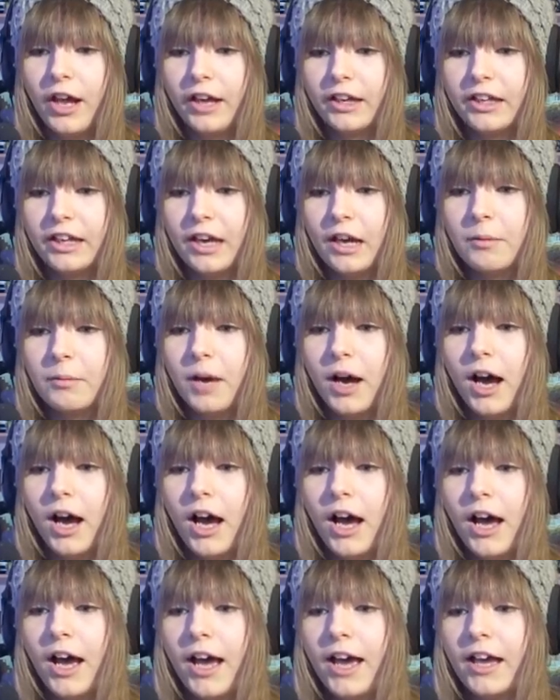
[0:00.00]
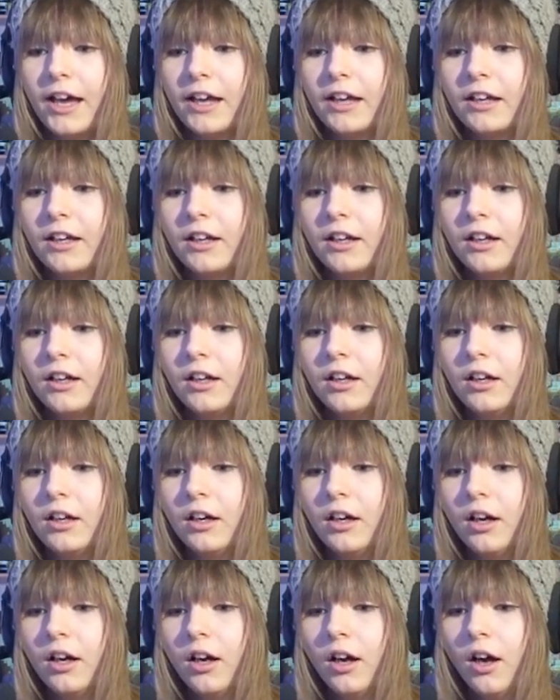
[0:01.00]
lucky am I?
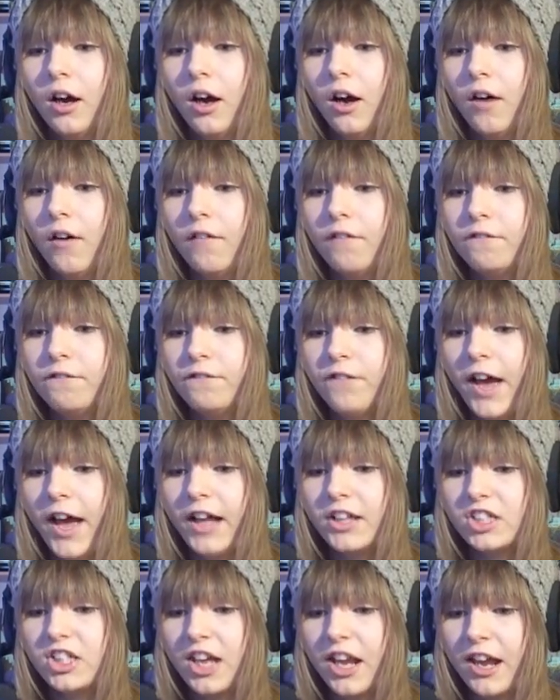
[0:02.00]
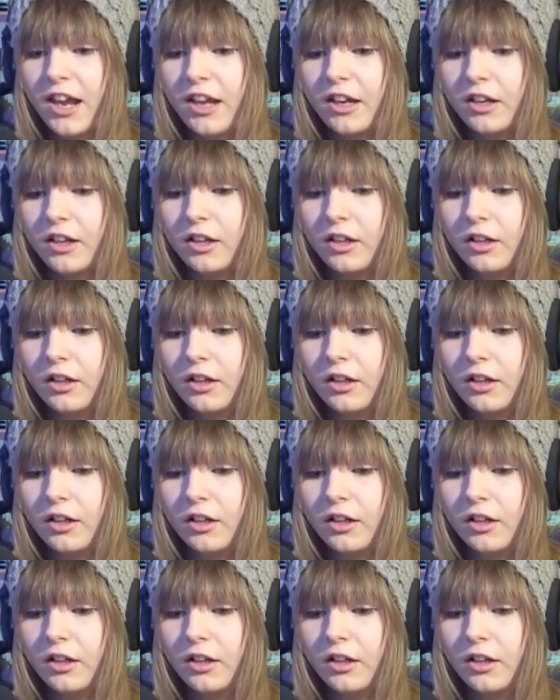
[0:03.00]
Virgin.